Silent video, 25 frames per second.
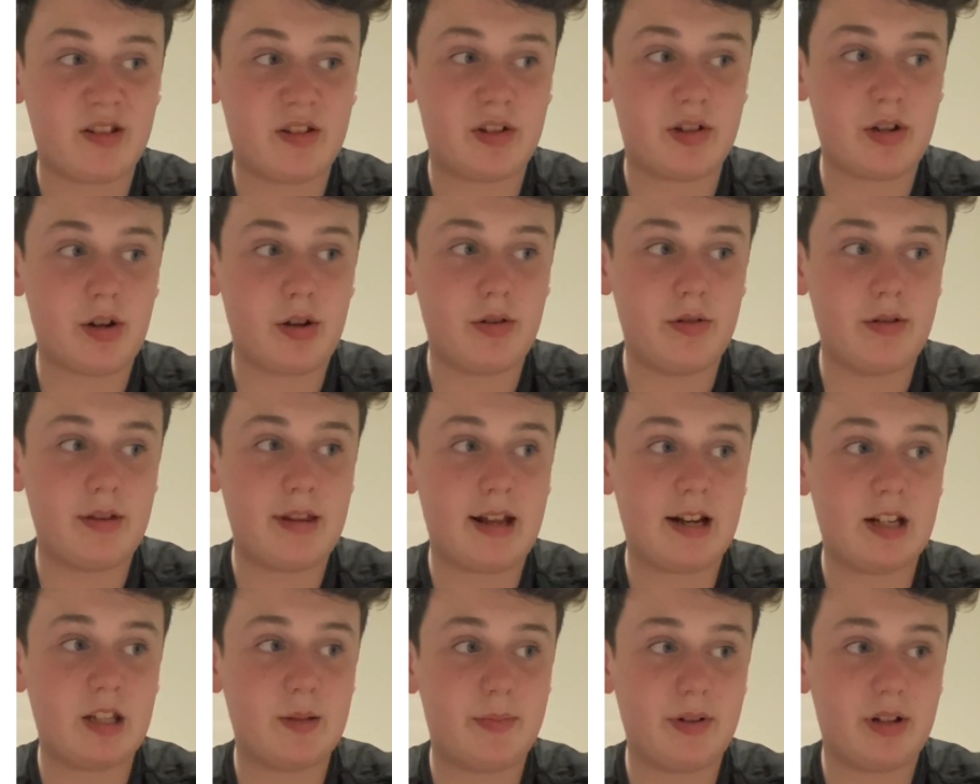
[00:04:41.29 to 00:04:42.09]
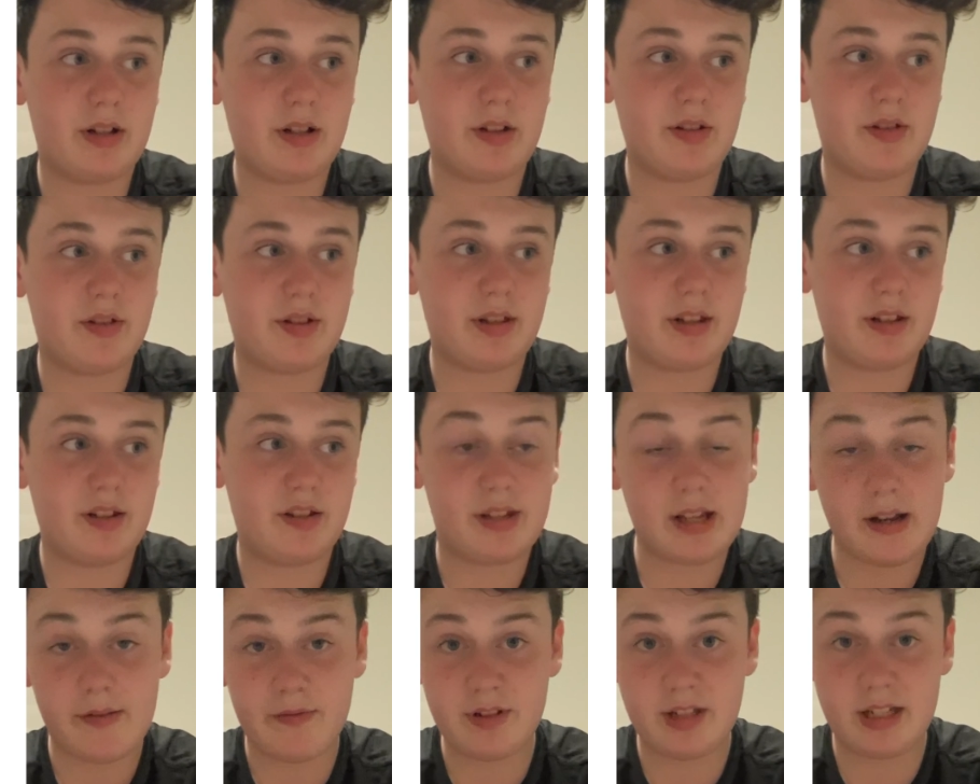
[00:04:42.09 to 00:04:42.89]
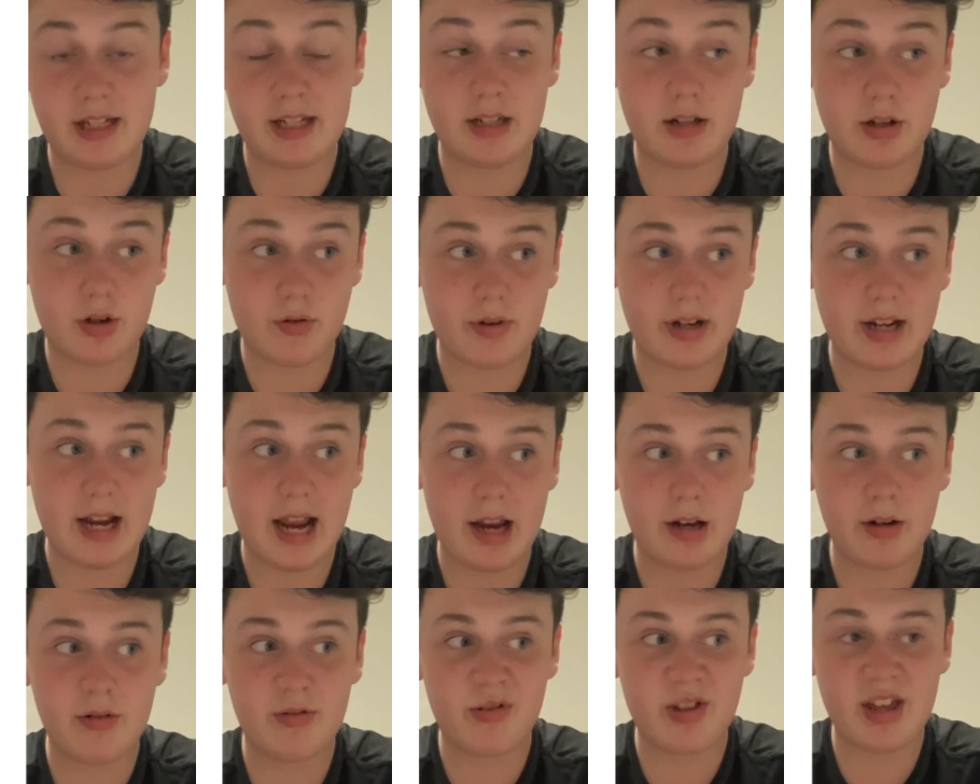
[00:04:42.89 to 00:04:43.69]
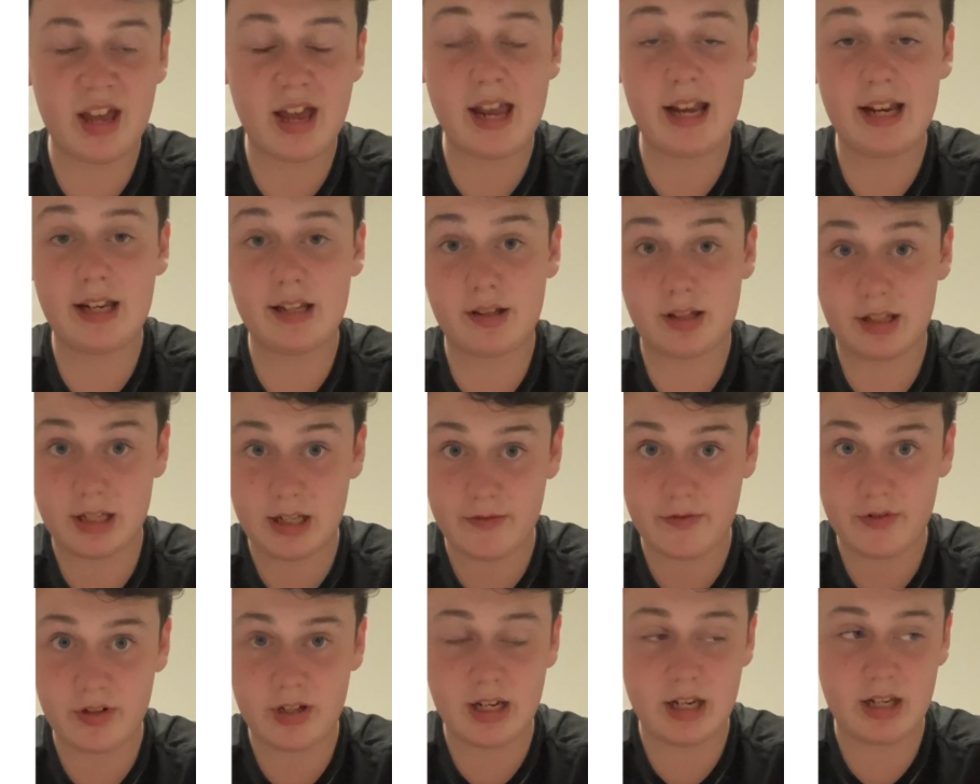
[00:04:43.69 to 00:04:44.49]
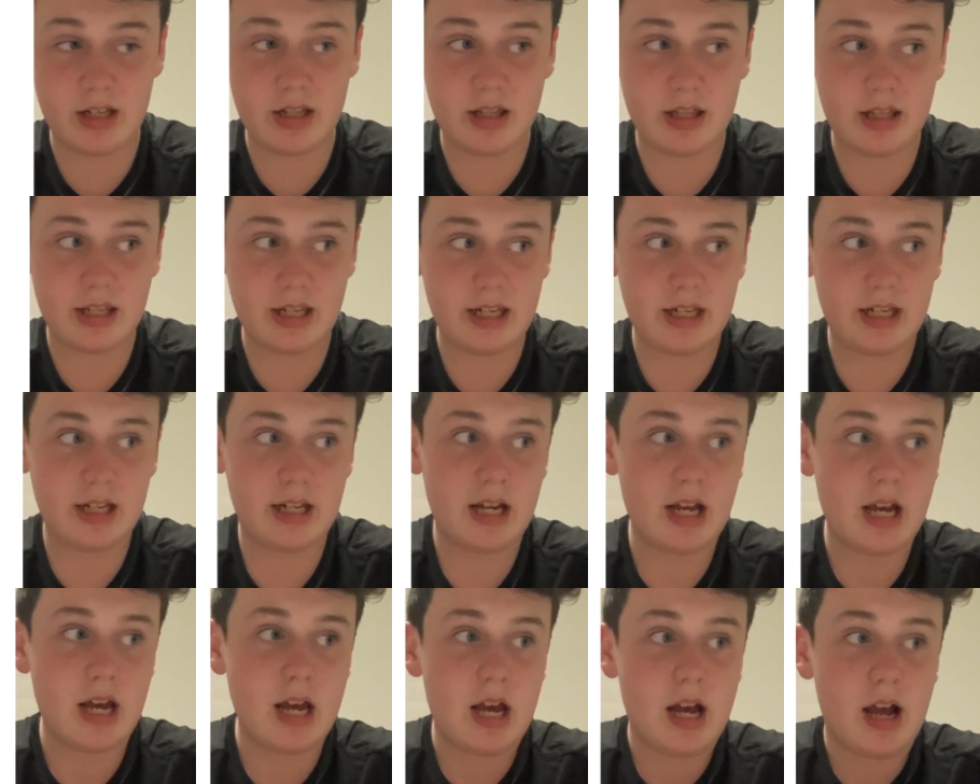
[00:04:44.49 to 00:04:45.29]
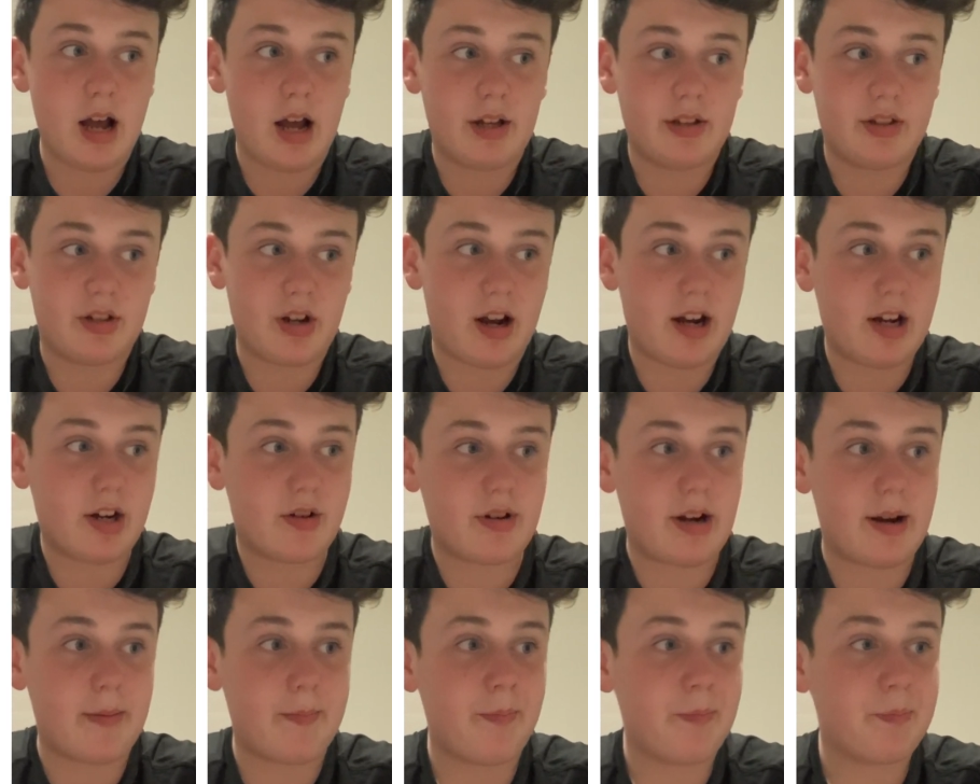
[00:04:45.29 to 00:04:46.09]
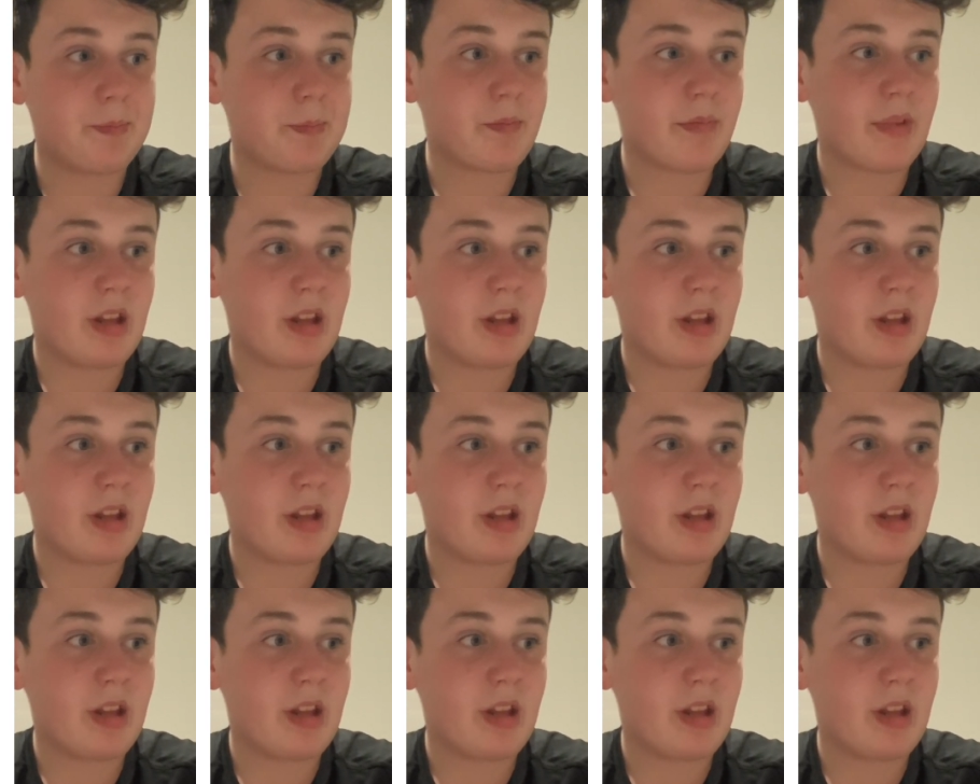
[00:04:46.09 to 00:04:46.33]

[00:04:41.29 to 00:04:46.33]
So that is because the 70-degree angle there is given in the diagram.